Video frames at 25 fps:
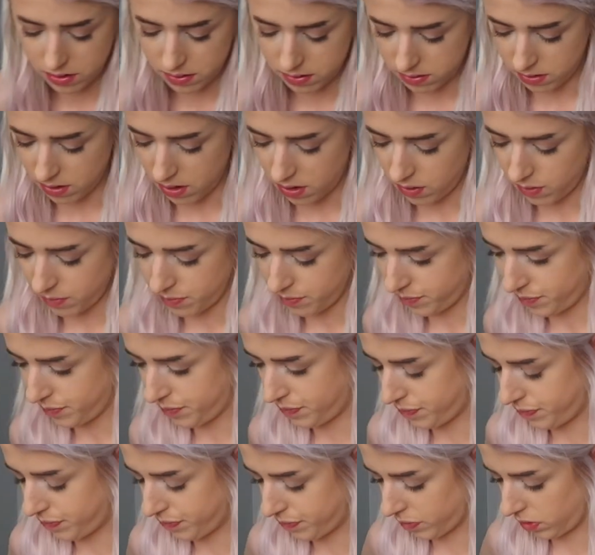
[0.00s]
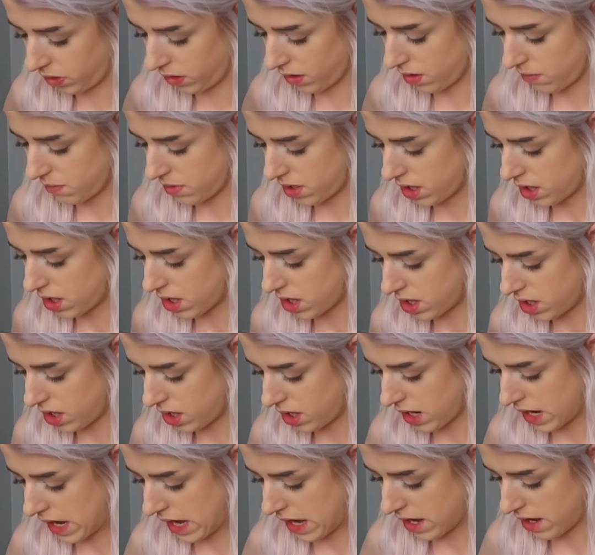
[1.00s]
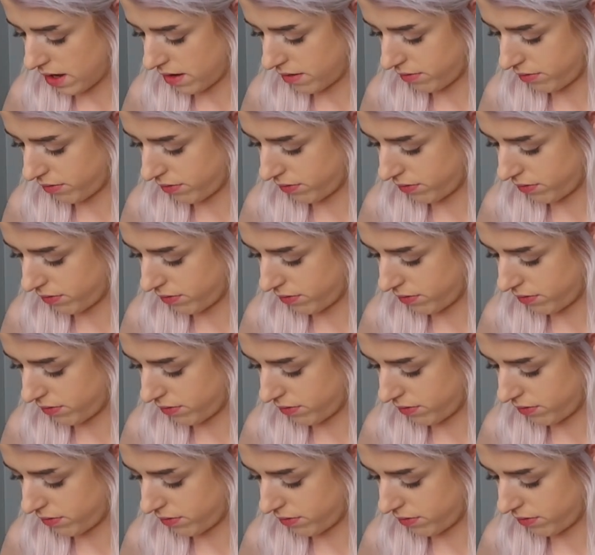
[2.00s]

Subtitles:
So I'm gonna cut it in half.